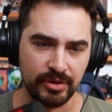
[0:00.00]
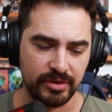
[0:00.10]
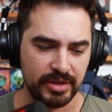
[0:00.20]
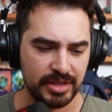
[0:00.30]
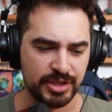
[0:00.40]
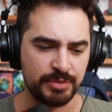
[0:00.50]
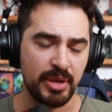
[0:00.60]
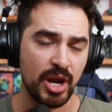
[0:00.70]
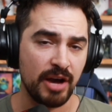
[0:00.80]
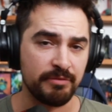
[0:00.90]
the
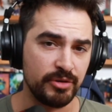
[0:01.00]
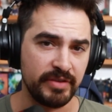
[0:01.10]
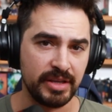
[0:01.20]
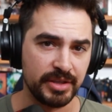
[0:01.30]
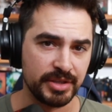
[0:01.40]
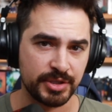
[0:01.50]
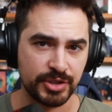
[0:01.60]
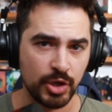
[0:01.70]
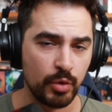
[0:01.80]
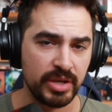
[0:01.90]
spin-off movie in the
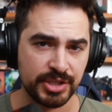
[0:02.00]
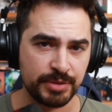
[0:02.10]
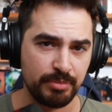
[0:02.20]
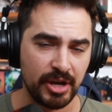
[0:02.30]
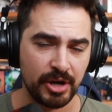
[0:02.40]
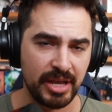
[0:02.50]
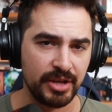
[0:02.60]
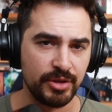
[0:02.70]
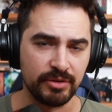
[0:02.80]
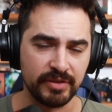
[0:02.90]
Sony Spiderman
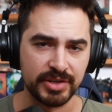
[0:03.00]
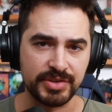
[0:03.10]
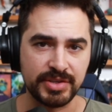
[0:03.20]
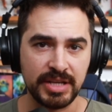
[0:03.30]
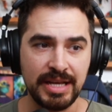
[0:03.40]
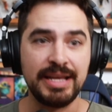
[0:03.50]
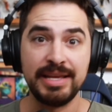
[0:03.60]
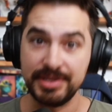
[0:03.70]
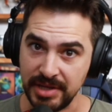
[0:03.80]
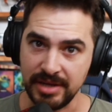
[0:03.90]
universe,
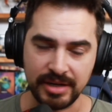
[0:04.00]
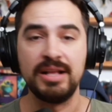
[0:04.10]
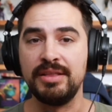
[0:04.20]
is here.